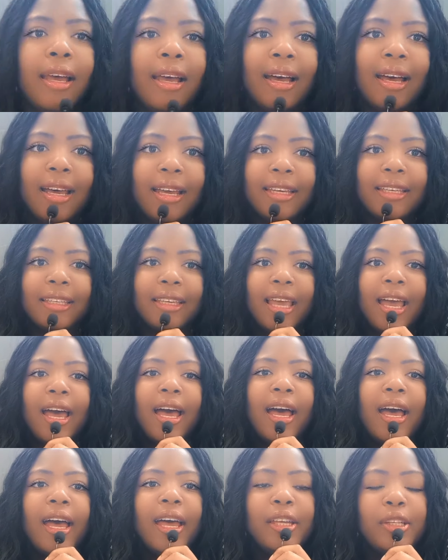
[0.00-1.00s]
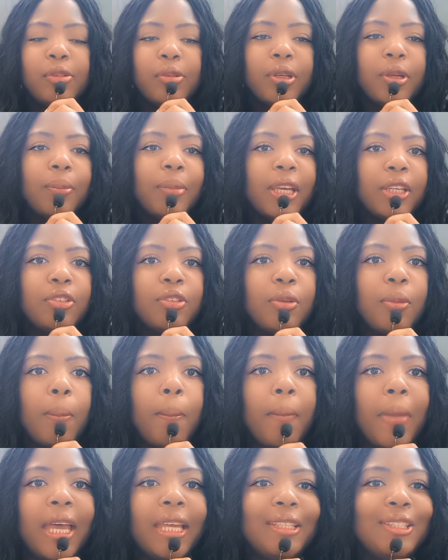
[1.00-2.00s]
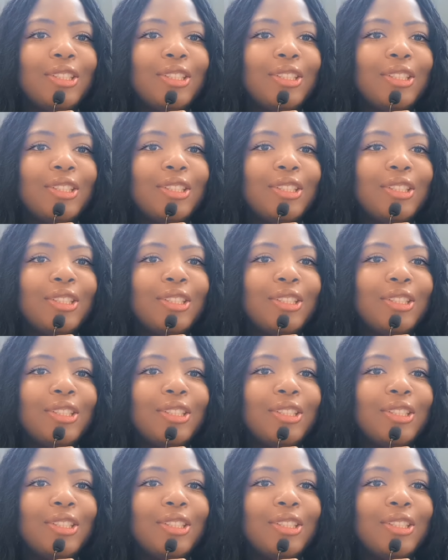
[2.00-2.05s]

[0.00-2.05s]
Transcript: Hi guys, welcome back to my